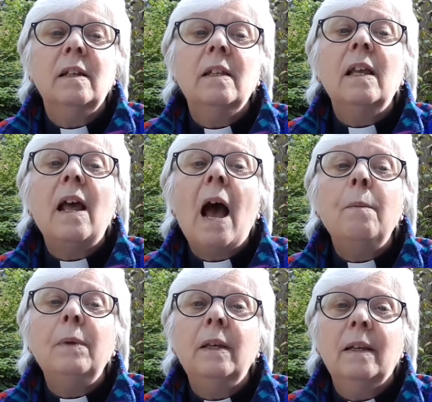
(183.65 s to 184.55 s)
the
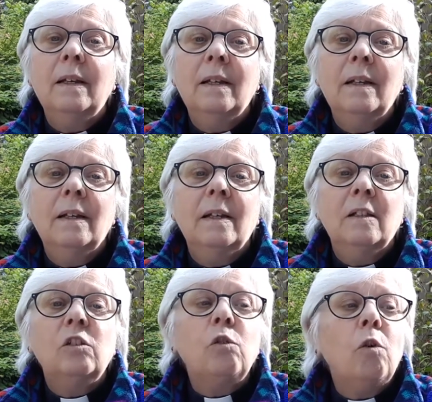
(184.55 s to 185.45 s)
unhappy,
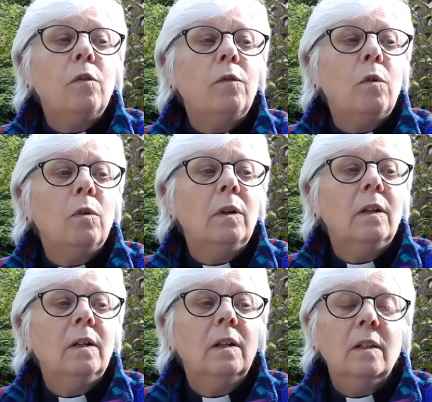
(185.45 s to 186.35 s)
the sorrowful,
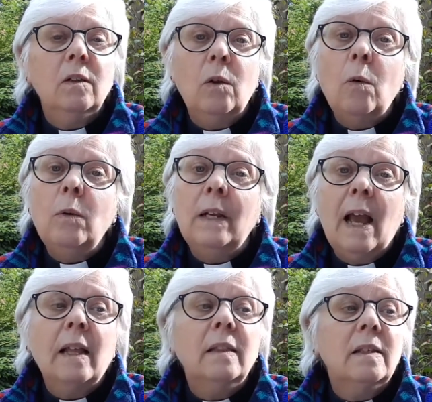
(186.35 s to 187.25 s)
the lonely
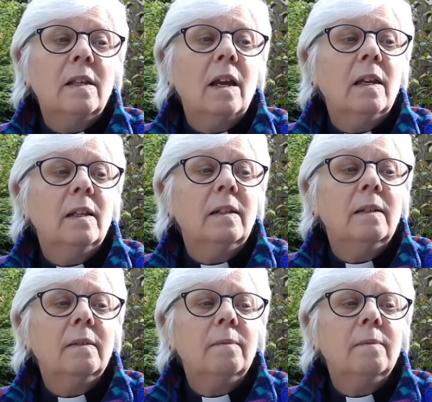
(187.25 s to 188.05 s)
and the dying.